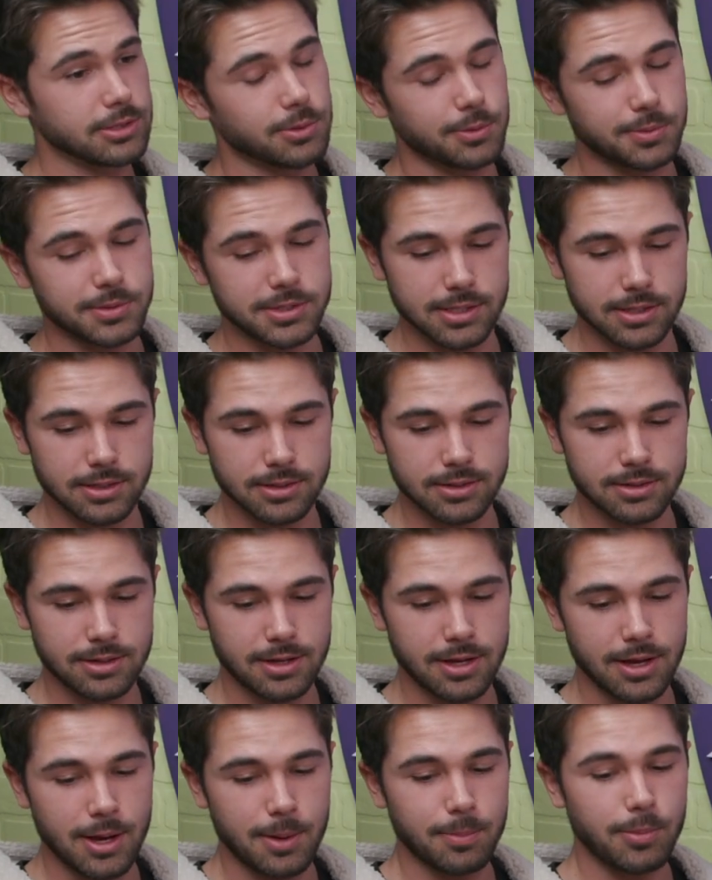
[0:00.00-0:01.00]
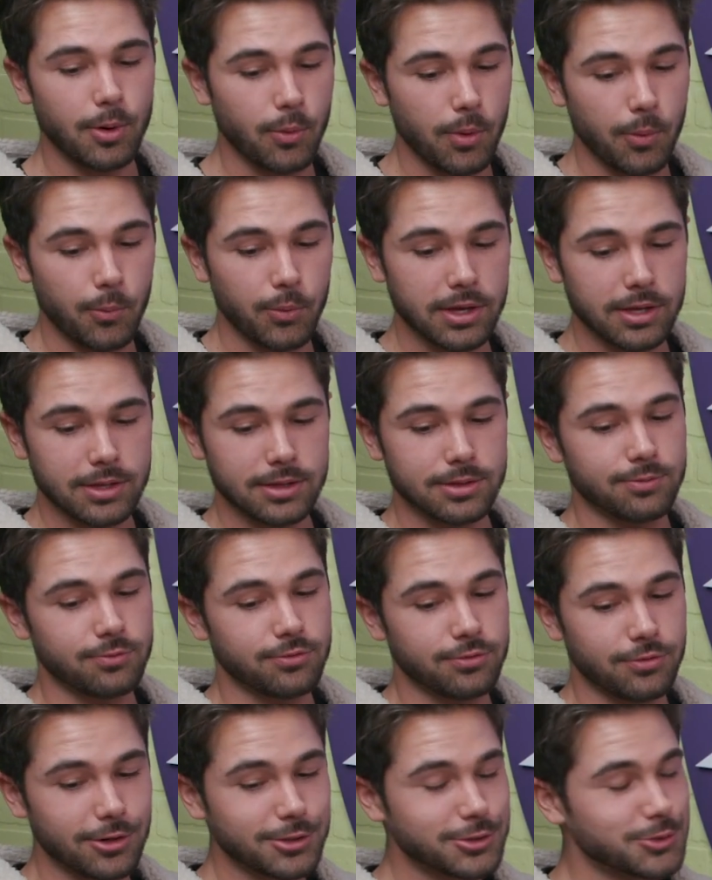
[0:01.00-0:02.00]
that's what we did but when we had
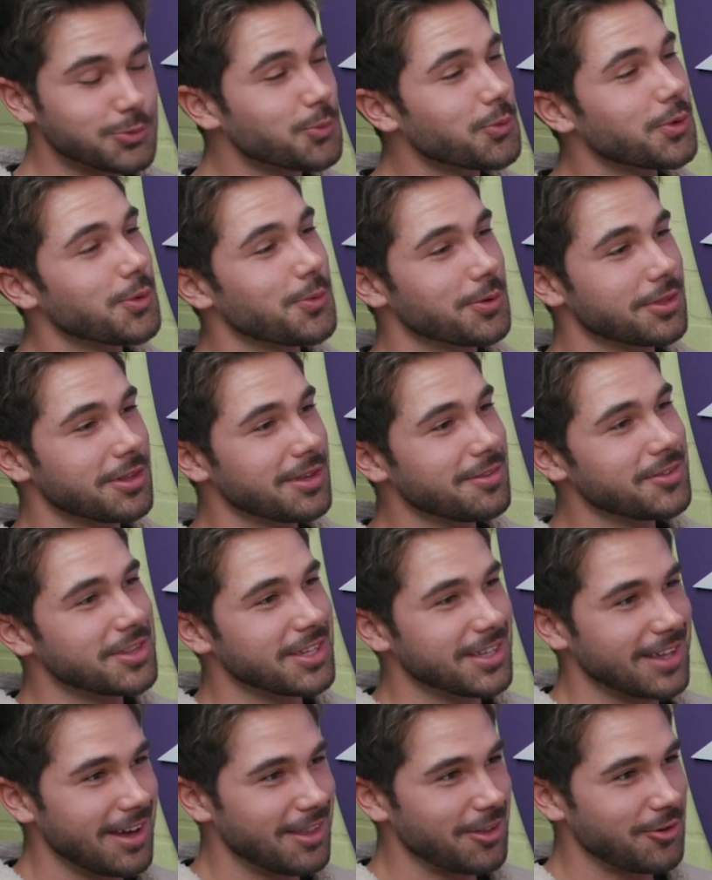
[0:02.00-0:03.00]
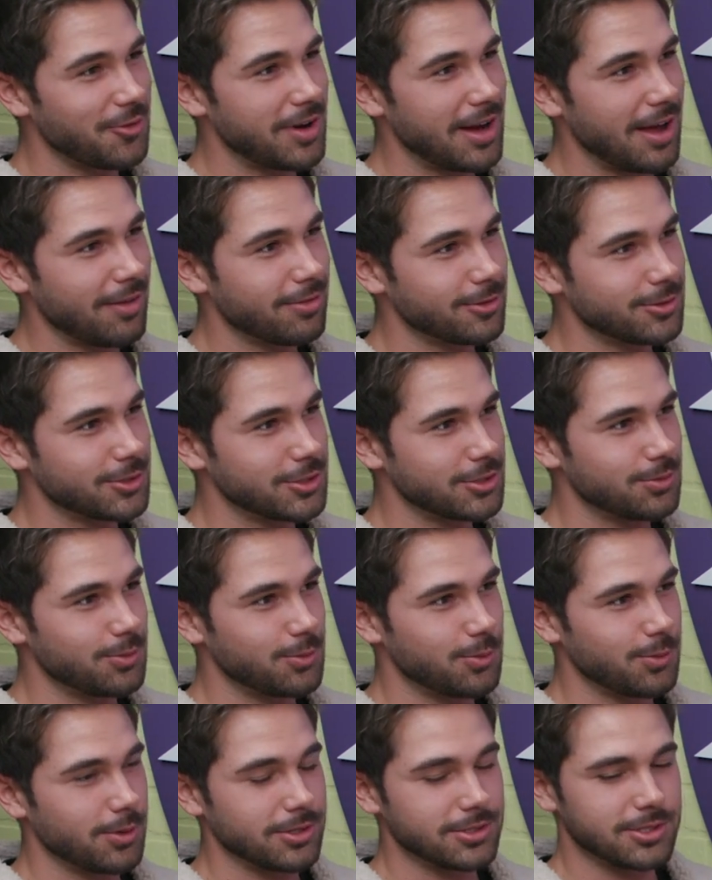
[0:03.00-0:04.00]
first we were leaving together right after
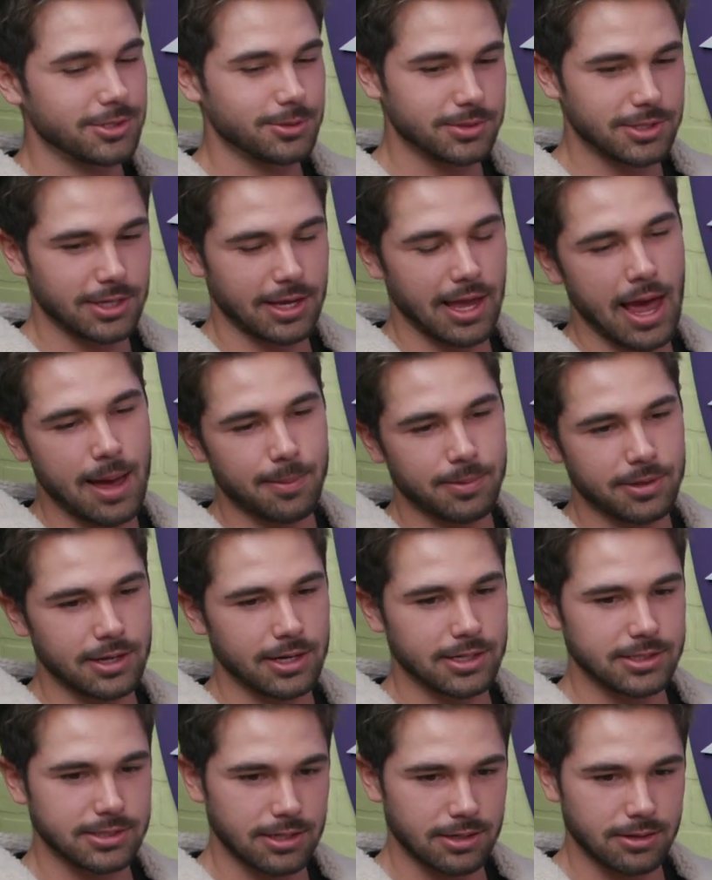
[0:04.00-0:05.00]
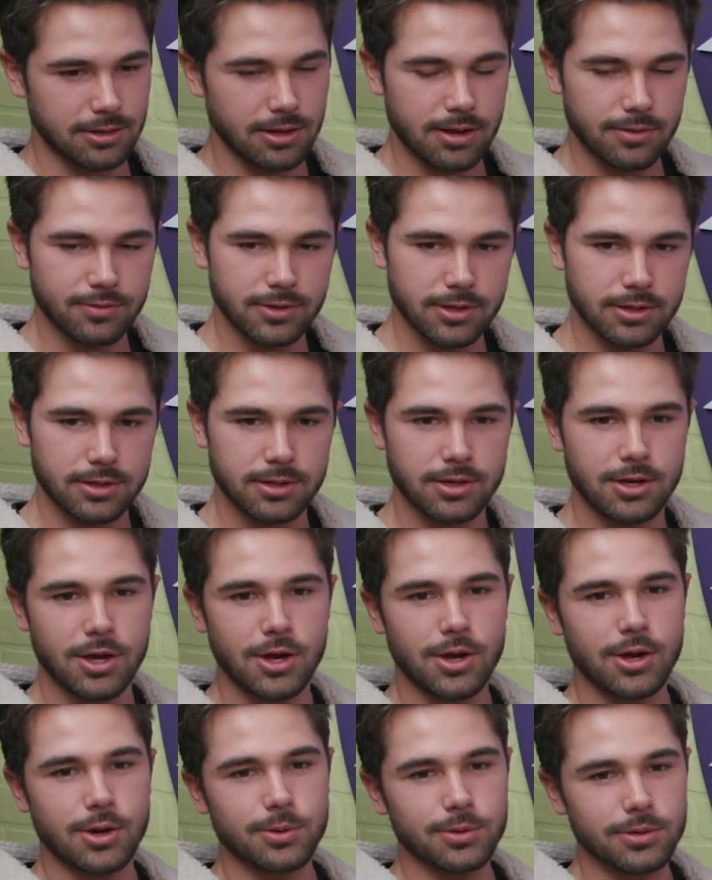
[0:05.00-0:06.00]
where she was like happy that i said i love you
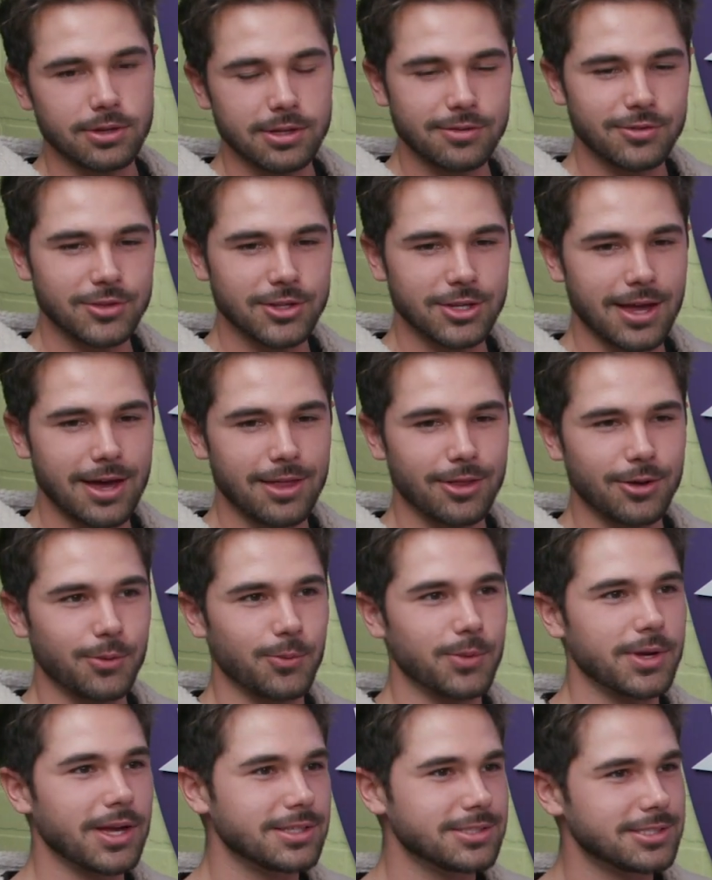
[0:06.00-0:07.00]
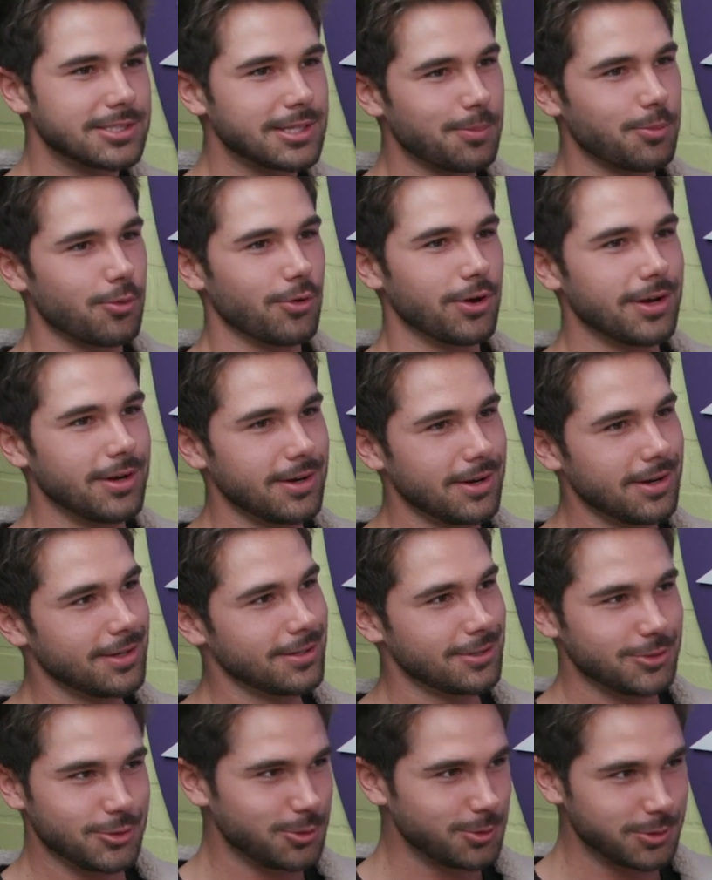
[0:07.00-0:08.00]
we're leaving together. We got separated
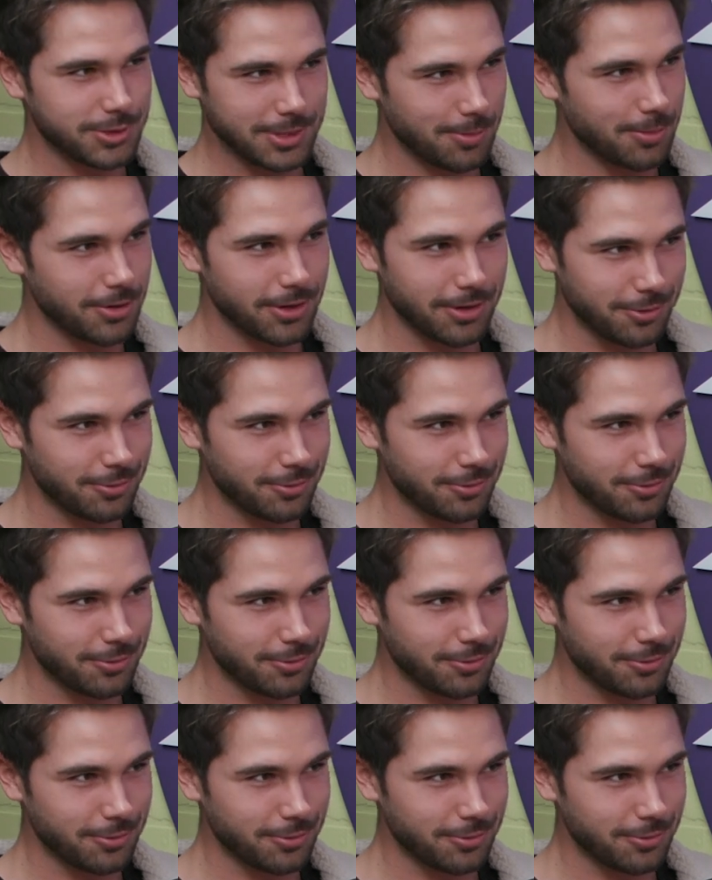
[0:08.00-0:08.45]
in two separate